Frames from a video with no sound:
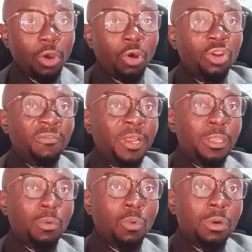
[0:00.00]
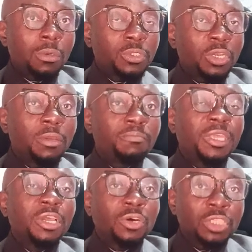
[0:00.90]
all over the world
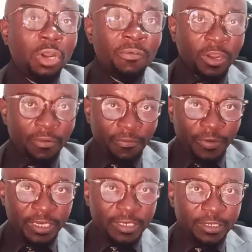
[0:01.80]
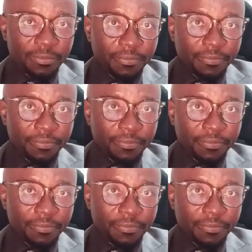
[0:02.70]
because of conflict.